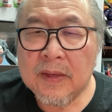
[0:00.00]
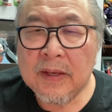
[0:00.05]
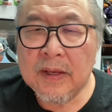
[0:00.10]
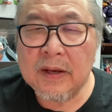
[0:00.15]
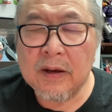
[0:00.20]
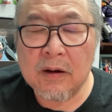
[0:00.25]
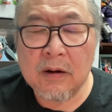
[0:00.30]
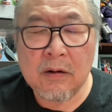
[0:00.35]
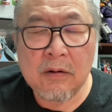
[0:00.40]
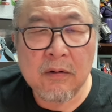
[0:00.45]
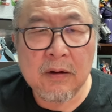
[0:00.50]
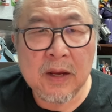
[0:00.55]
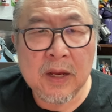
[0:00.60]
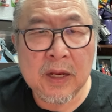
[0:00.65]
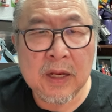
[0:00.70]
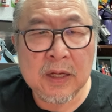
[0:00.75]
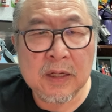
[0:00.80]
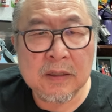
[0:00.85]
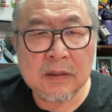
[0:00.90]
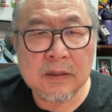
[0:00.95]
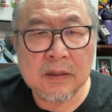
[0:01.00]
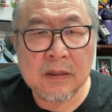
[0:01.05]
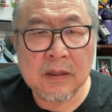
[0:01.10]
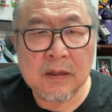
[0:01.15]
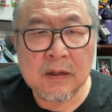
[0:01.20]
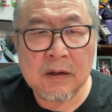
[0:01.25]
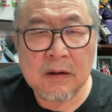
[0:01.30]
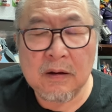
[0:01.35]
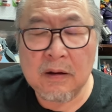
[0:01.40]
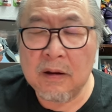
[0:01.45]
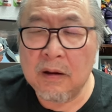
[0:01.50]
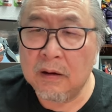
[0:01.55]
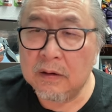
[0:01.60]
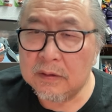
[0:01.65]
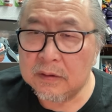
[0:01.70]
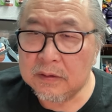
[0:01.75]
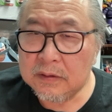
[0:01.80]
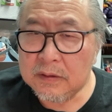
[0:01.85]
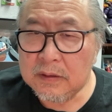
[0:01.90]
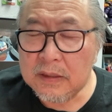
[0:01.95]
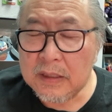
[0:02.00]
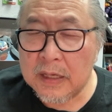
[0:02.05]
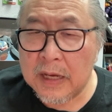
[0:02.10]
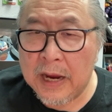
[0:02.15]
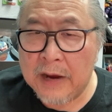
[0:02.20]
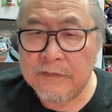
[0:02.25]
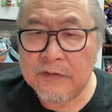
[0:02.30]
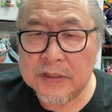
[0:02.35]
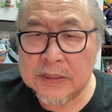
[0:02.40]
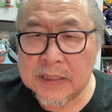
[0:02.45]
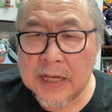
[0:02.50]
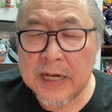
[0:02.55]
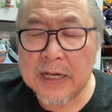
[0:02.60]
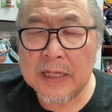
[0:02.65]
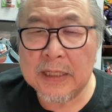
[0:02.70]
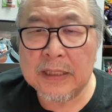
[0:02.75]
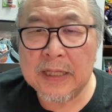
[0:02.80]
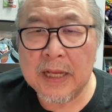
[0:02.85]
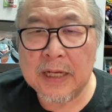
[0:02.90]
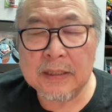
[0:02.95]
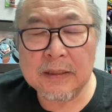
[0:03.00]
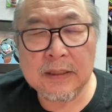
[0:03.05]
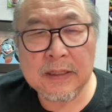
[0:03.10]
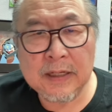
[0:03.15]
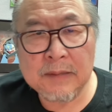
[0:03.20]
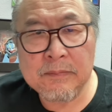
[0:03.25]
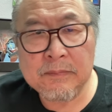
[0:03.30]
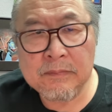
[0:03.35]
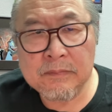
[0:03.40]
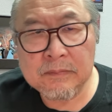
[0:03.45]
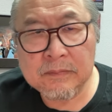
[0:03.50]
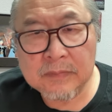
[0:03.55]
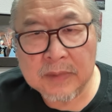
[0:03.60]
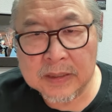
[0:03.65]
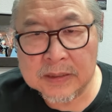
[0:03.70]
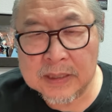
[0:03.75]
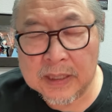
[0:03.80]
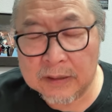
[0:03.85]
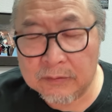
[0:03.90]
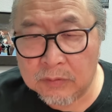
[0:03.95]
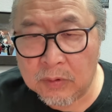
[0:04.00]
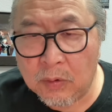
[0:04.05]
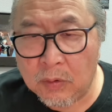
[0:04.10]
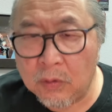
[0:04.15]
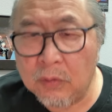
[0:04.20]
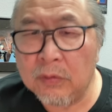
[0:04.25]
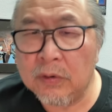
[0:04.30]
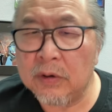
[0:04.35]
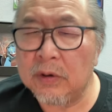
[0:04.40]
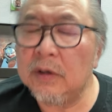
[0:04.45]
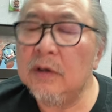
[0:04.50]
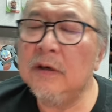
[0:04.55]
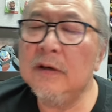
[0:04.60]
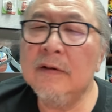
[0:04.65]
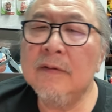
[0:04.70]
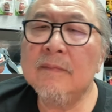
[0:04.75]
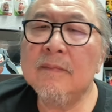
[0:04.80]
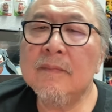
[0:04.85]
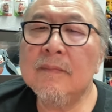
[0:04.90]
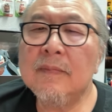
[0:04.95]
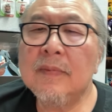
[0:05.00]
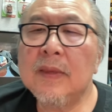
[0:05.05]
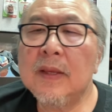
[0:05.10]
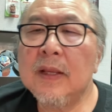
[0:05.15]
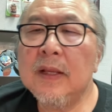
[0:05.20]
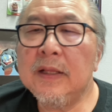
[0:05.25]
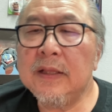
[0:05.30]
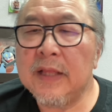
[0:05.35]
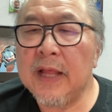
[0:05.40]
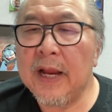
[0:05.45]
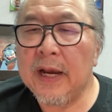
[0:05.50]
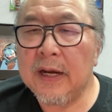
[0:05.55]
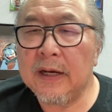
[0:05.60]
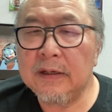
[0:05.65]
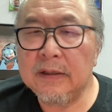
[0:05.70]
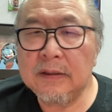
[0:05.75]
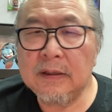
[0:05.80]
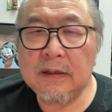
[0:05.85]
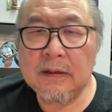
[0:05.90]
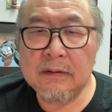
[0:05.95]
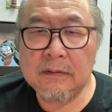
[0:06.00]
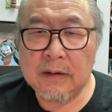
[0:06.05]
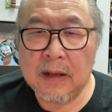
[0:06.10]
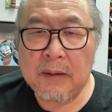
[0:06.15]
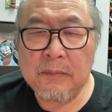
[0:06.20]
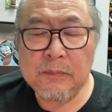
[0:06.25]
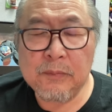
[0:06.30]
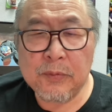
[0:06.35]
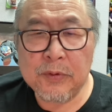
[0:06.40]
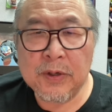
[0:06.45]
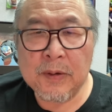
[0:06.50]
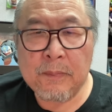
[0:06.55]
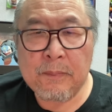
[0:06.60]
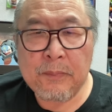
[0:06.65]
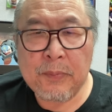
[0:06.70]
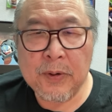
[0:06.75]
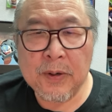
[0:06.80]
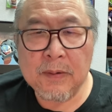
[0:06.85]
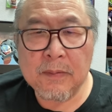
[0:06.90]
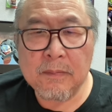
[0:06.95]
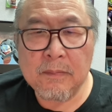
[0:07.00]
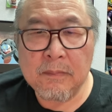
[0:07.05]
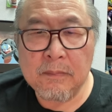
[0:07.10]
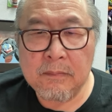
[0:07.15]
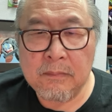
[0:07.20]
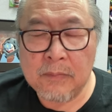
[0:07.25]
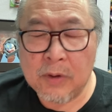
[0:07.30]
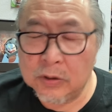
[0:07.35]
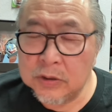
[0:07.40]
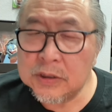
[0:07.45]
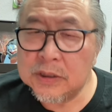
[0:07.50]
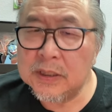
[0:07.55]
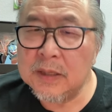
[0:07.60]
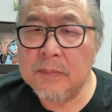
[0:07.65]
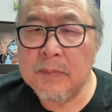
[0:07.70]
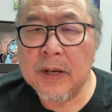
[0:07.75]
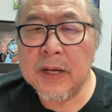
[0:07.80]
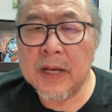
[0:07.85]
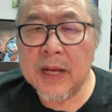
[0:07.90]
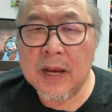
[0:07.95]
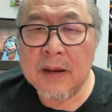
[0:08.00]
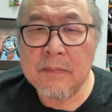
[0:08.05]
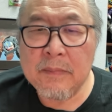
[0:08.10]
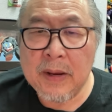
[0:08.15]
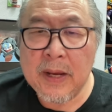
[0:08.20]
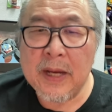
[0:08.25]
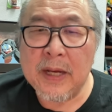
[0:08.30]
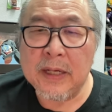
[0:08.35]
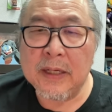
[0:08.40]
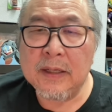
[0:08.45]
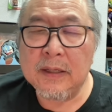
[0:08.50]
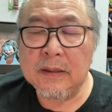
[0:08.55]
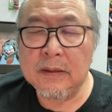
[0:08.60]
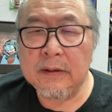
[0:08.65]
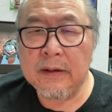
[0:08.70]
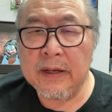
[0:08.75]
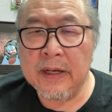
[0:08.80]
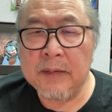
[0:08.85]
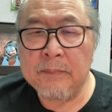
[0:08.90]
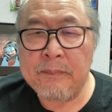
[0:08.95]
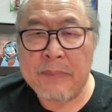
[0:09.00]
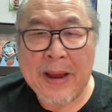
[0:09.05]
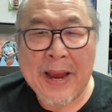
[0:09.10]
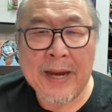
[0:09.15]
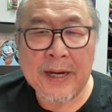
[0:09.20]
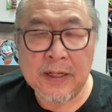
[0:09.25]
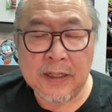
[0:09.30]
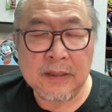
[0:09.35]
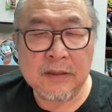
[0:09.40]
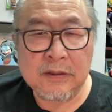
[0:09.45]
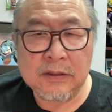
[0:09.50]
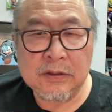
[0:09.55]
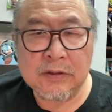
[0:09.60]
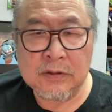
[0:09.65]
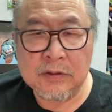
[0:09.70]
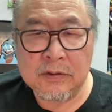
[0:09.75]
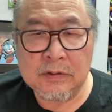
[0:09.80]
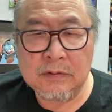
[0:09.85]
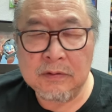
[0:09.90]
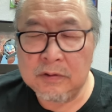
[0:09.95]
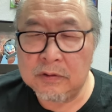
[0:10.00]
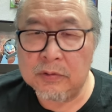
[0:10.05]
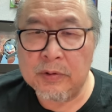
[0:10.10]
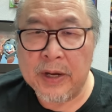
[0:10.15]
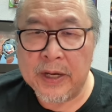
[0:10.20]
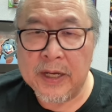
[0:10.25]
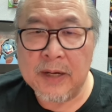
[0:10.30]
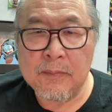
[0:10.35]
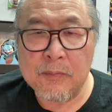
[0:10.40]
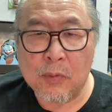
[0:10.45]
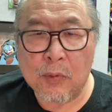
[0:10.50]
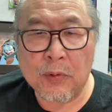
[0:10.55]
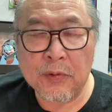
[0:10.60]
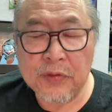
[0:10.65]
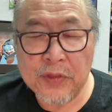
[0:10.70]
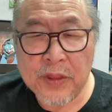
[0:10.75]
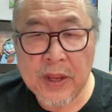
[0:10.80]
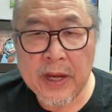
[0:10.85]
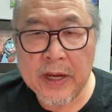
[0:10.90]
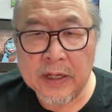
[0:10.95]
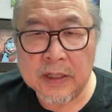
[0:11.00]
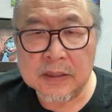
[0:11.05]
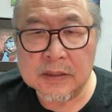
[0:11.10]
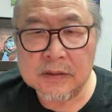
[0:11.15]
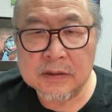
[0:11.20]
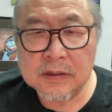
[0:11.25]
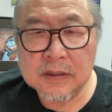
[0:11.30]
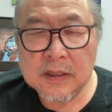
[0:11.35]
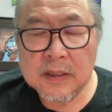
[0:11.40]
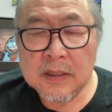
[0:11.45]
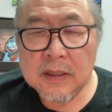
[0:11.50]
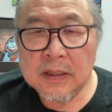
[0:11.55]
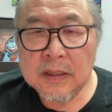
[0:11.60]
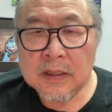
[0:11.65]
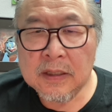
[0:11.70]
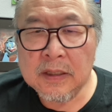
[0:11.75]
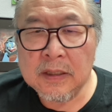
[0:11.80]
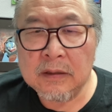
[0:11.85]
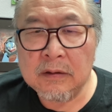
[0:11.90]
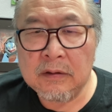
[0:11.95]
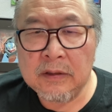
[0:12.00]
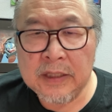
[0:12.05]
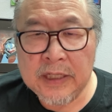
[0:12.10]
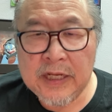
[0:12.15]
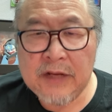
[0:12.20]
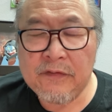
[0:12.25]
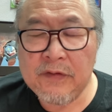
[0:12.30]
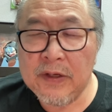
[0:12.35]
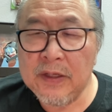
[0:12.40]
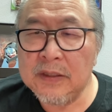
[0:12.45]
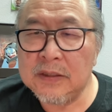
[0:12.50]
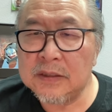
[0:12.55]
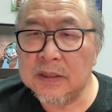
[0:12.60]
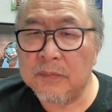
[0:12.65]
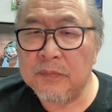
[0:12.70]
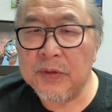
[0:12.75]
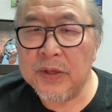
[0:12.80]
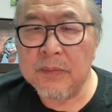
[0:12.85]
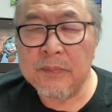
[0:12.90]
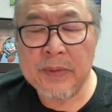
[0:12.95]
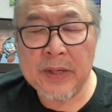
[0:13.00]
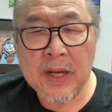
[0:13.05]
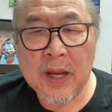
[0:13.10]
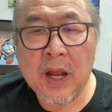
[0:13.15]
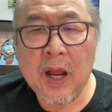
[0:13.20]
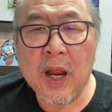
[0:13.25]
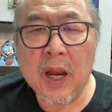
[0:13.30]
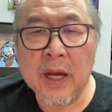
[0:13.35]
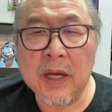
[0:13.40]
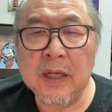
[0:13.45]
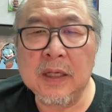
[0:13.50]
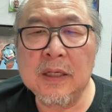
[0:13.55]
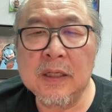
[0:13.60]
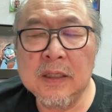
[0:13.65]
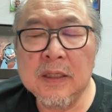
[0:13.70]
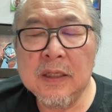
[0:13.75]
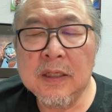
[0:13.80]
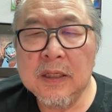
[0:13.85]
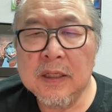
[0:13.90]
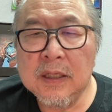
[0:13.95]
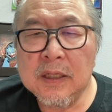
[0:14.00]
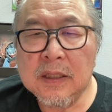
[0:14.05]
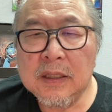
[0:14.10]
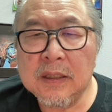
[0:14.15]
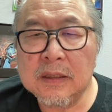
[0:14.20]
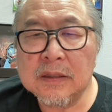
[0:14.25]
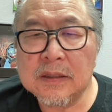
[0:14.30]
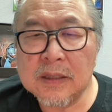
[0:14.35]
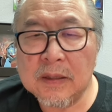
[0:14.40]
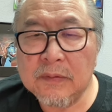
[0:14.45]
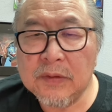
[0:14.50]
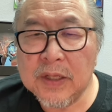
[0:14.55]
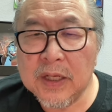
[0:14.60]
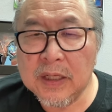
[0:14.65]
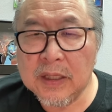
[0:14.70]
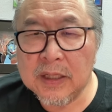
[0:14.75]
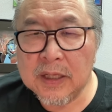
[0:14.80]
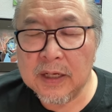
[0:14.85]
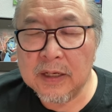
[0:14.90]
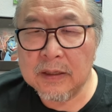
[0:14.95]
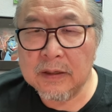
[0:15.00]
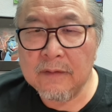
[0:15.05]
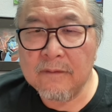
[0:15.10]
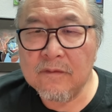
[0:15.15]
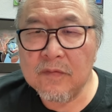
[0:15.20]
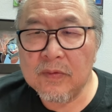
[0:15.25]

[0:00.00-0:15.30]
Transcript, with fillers: you know, and uh, uh I've decided that in as I grow older, that I'm going to put most of the money I make it back into creating more things, you know, leaving something behind, you know, something that